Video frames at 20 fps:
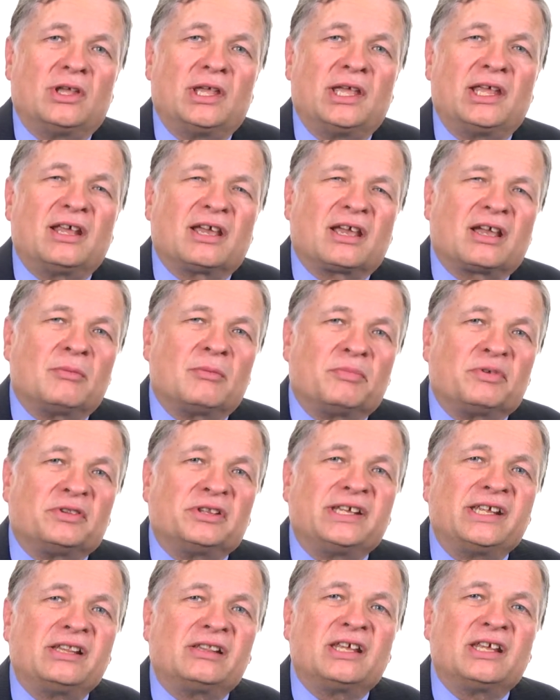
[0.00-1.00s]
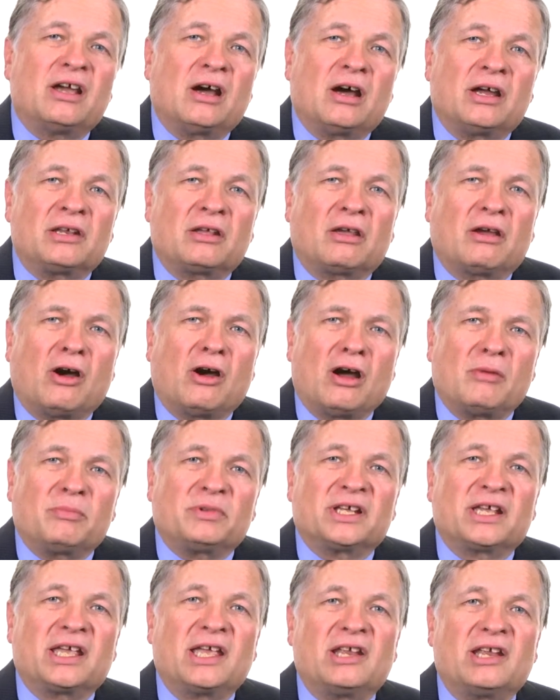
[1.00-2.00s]
In a completely
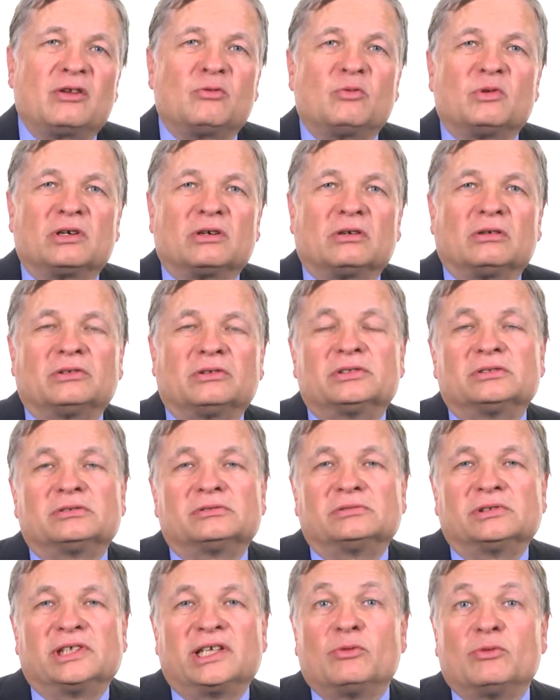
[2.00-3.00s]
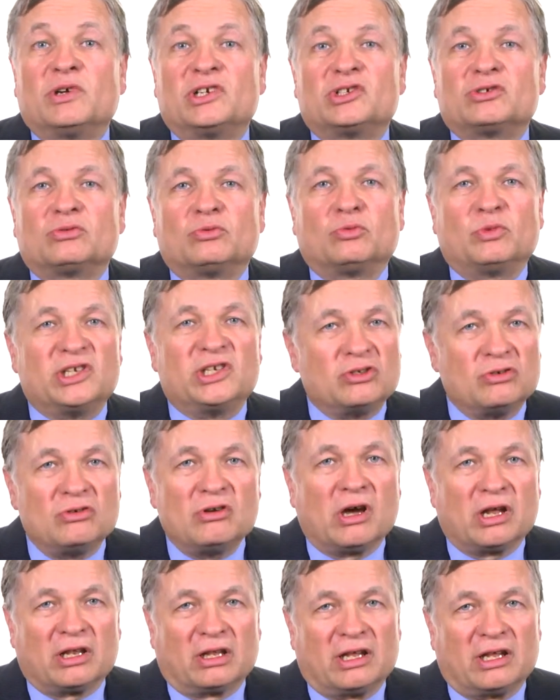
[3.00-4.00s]
uncomplicated world, in which we do
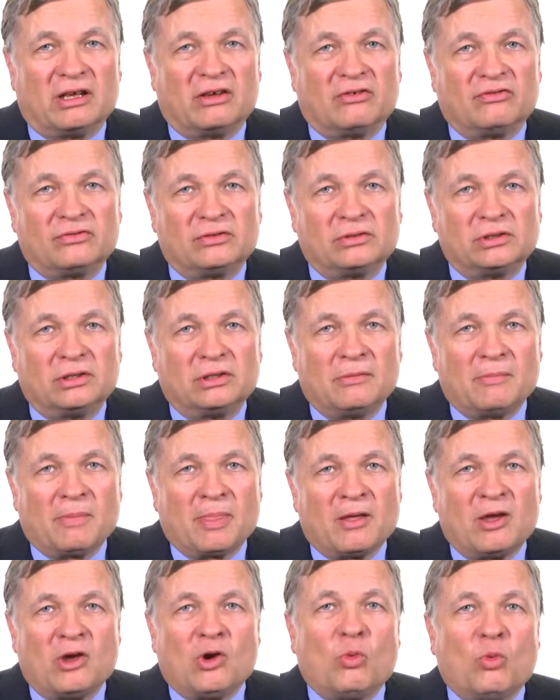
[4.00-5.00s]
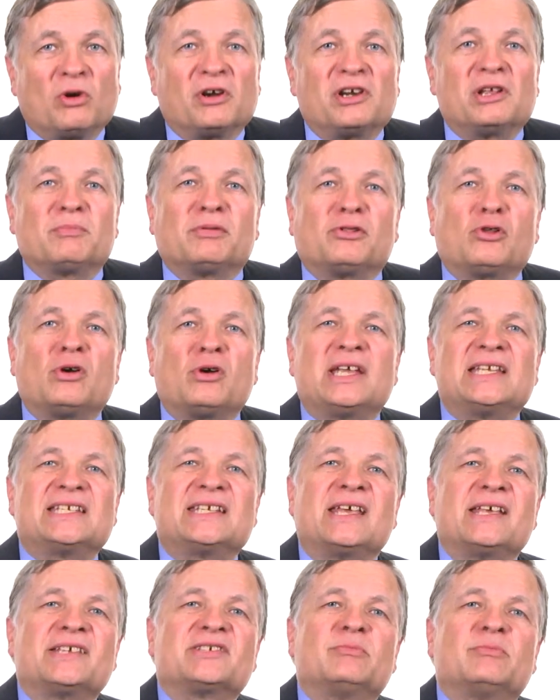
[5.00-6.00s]
not live, where an employee
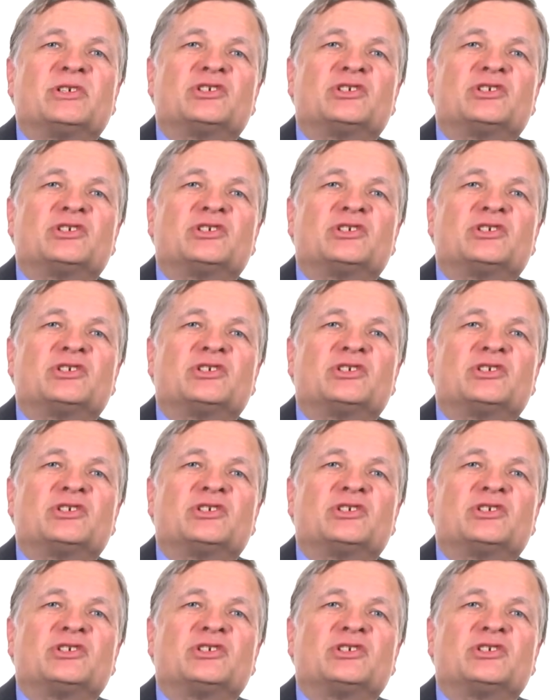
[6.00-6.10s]
takes a